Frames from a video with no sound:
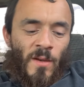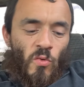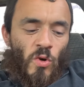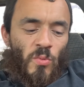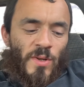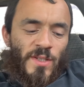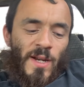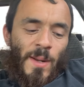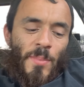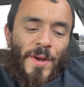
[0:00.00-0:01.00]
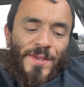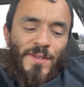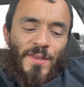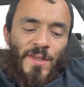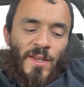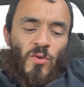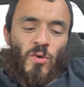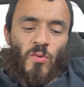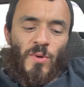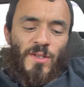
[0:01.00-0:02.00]
What was it? I paused to think.
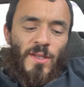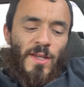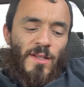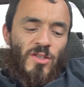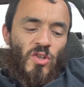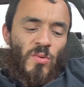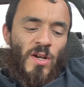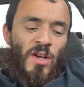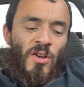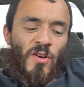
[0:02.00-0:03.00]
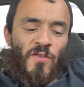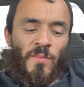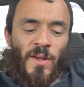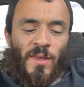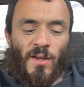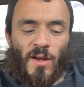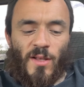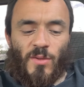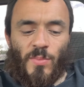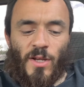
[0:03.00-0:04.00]
What was it that so unnerved me in the
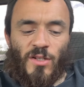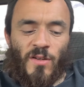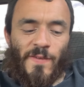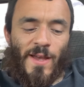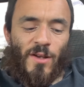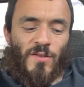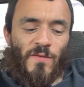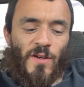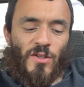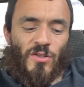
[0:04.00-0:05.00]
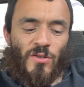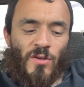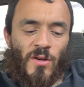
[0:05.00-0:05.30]
contemplation of the house of Usher?